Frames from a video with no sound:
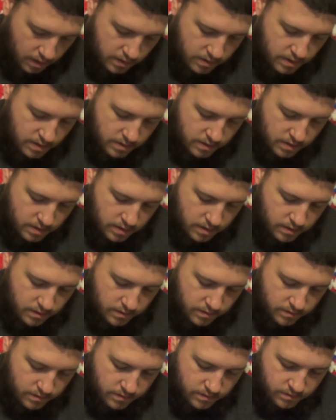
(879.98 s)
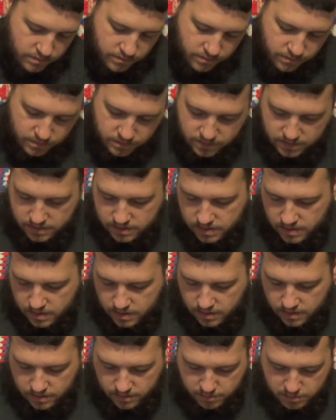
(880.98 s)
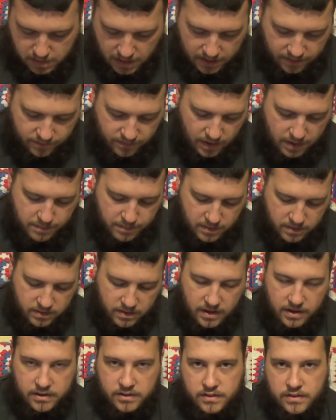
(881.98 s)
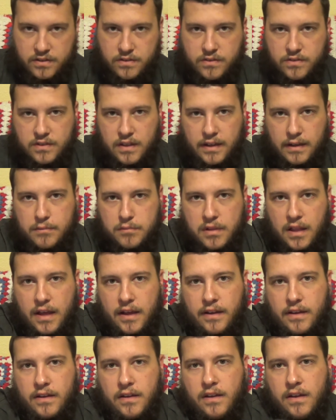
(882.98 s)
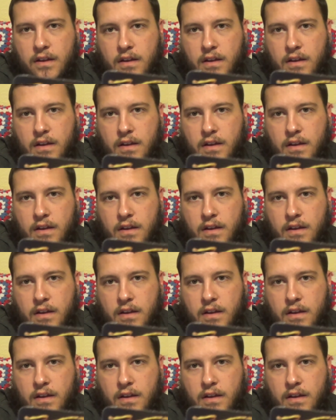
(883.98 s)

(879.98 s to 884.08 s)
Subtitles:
And then for the Black Viper, they actually used like a black